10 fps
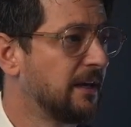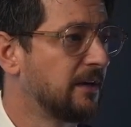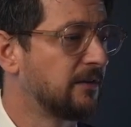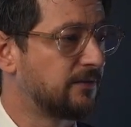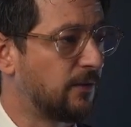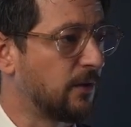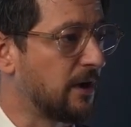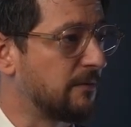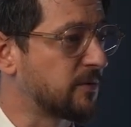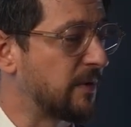Four
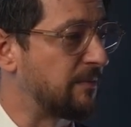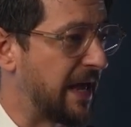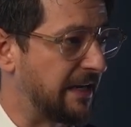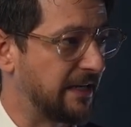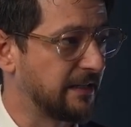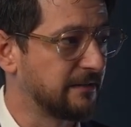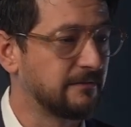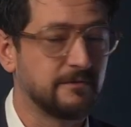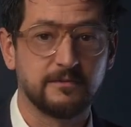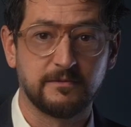homes went pending,
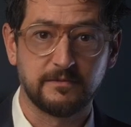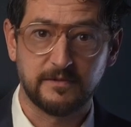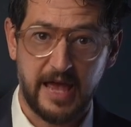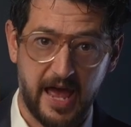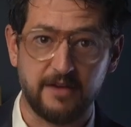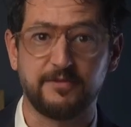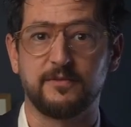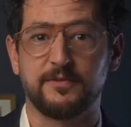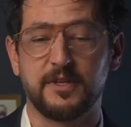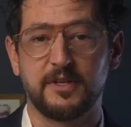half
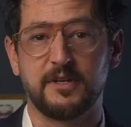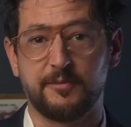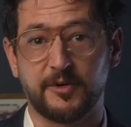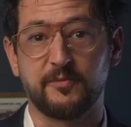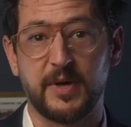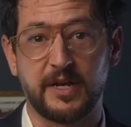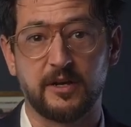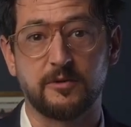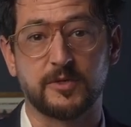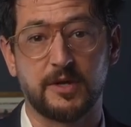of the number of pending
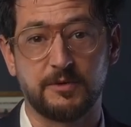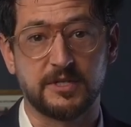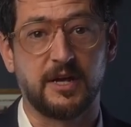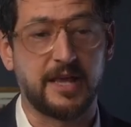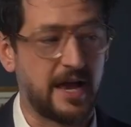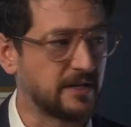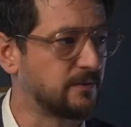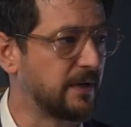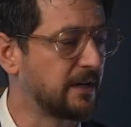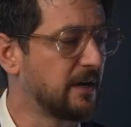homes that we saw last
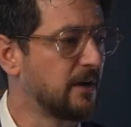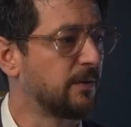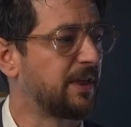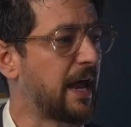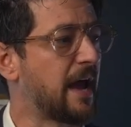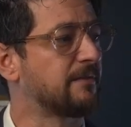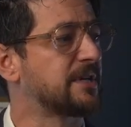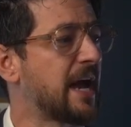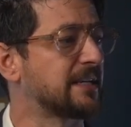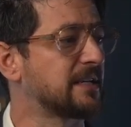week, with an average
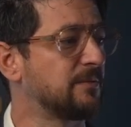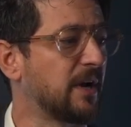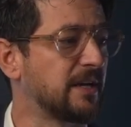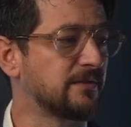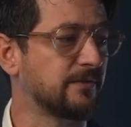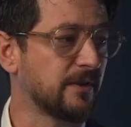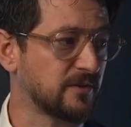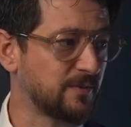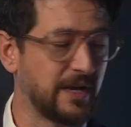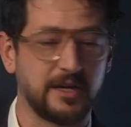asking price for those
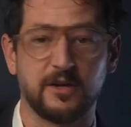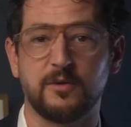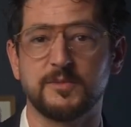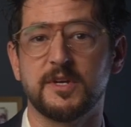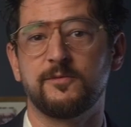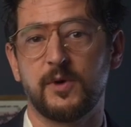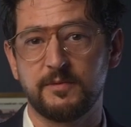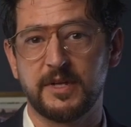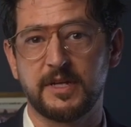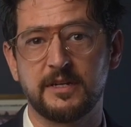pending homes of
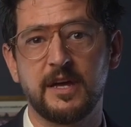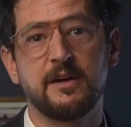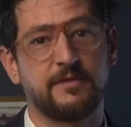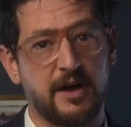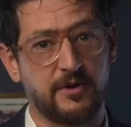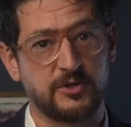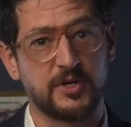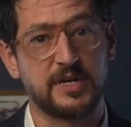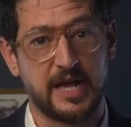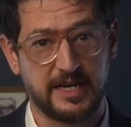
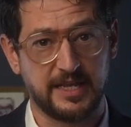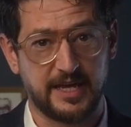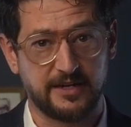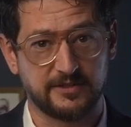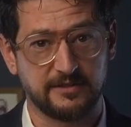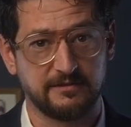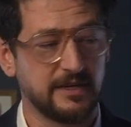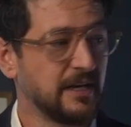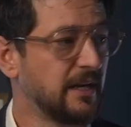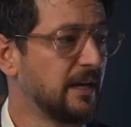$1,590,000,
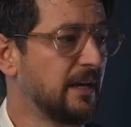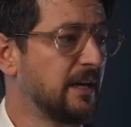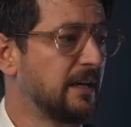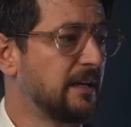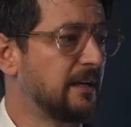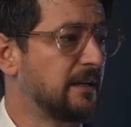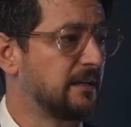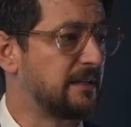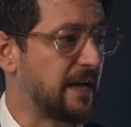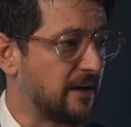
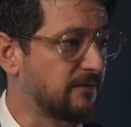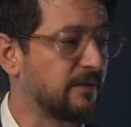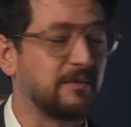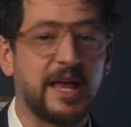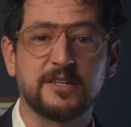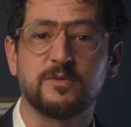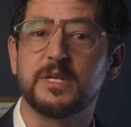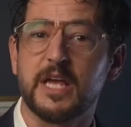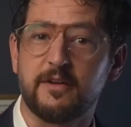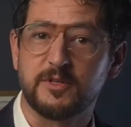down from last week's
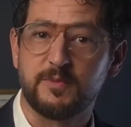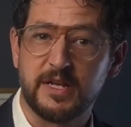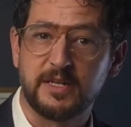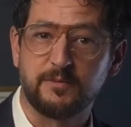average pending